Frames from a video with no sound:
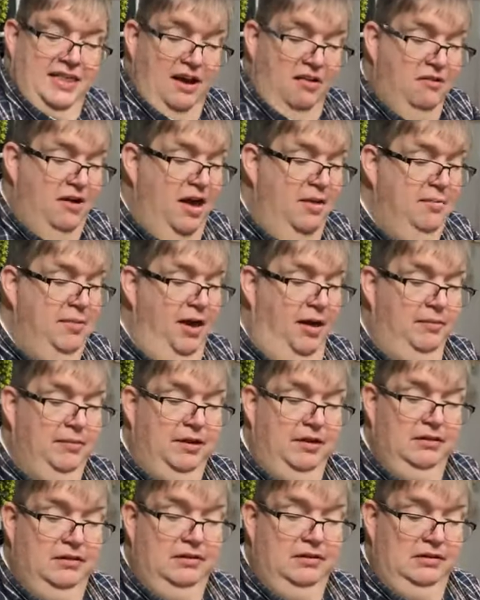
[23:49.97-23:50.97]
Ain't that right,
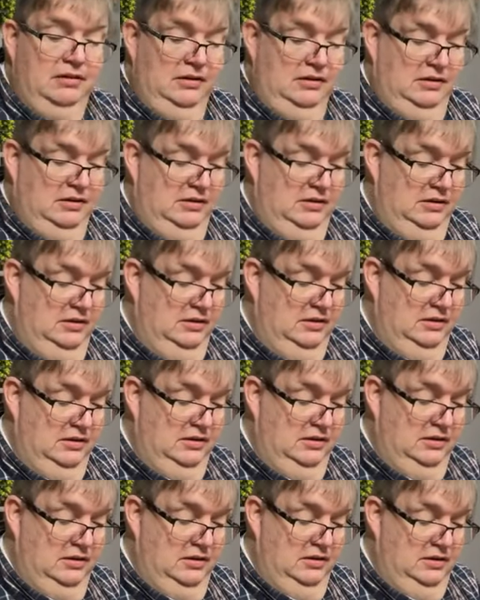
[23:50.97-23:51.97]
Mom?
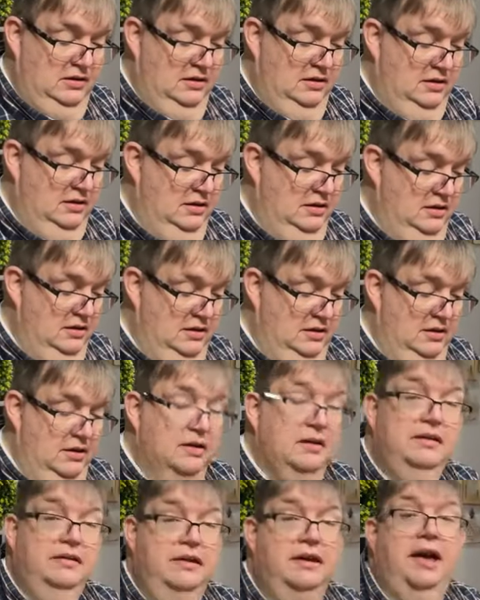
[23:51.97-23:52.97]

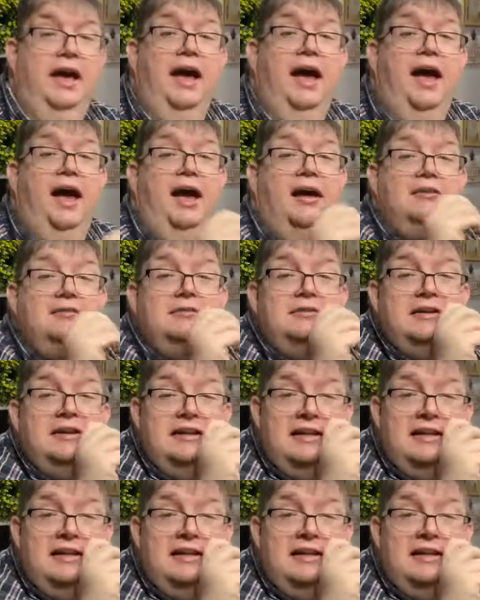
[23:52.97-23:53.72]
Yeah. Yeah.